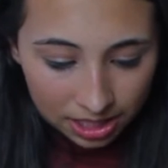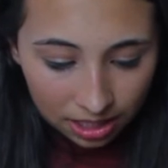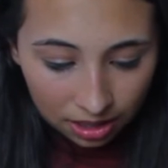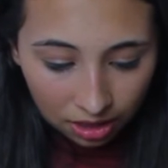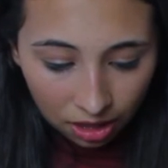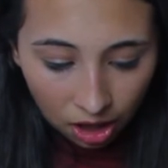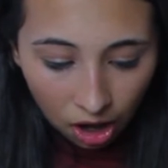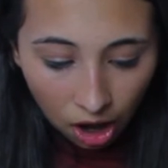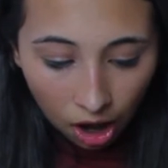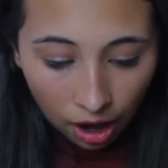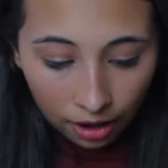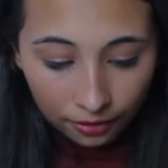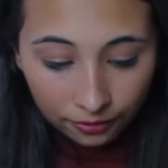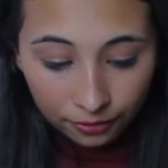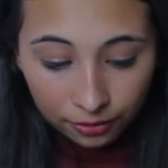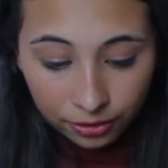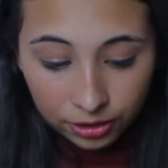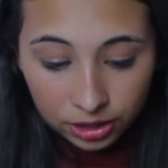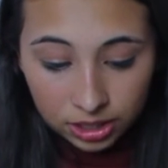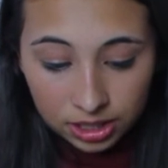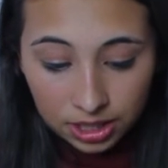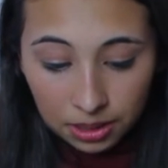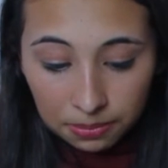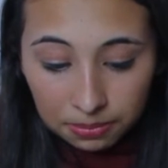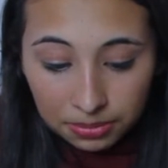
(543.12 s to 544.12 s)
salon
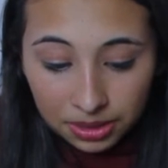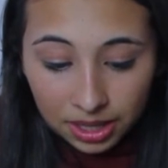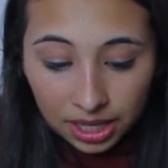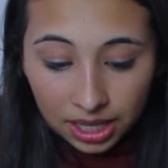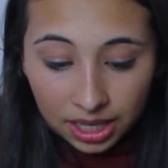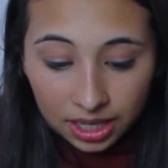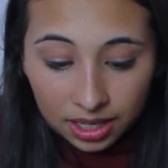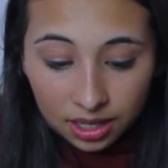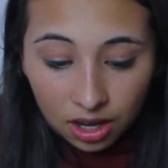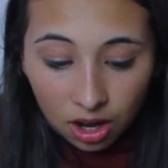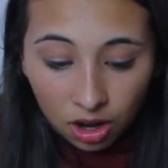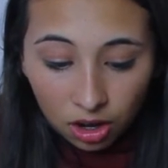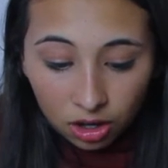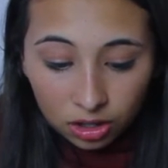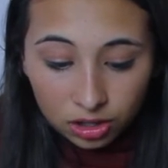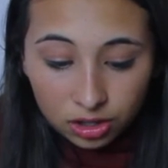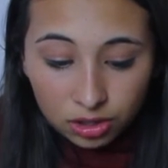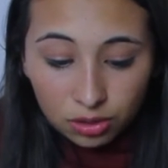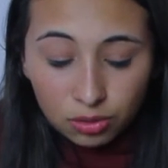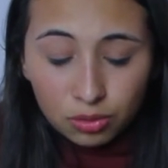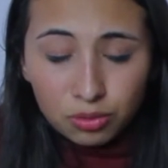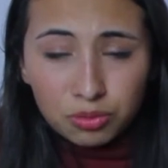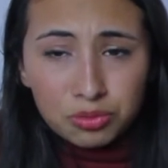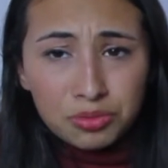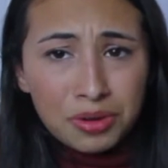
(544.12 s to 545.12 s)
for something
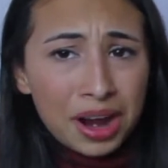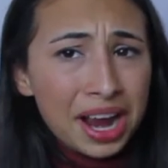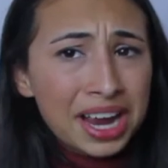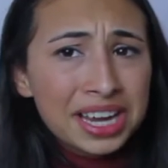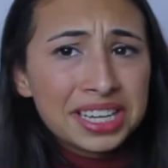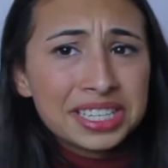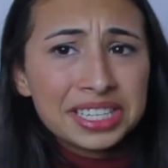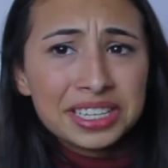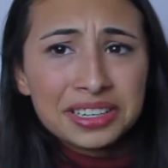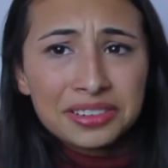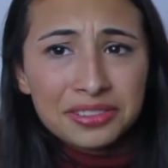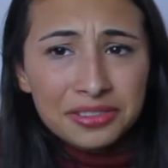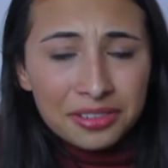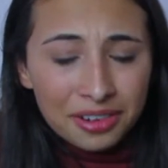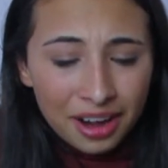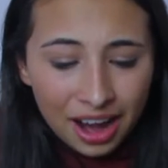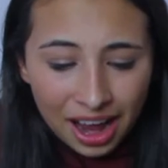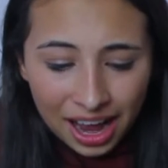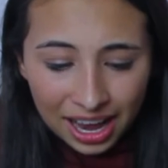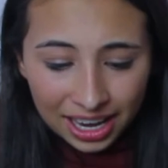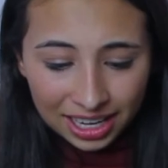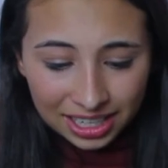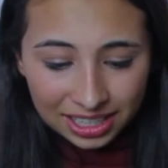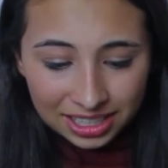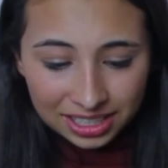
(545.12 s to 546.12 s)
called Rise and
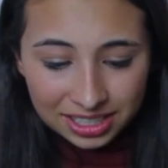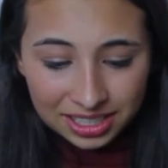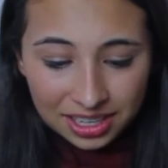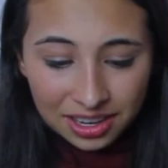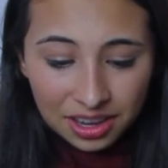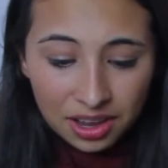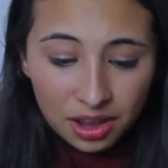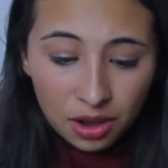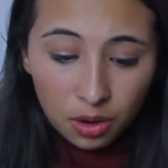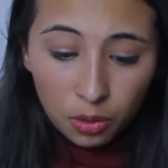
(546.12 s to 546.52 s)
Grind?